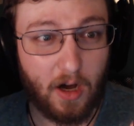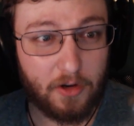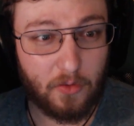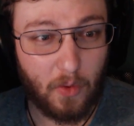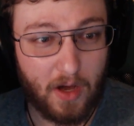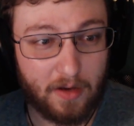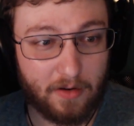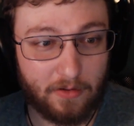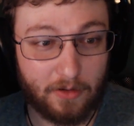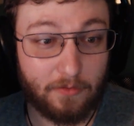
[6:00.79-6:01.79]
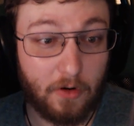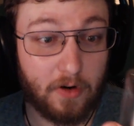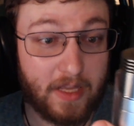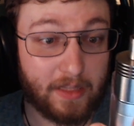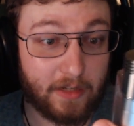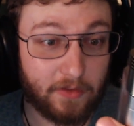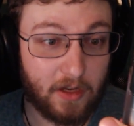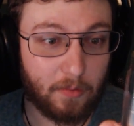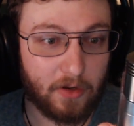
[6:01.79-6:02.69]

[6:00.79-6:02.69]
a 100-watt or for an Eleaf thing,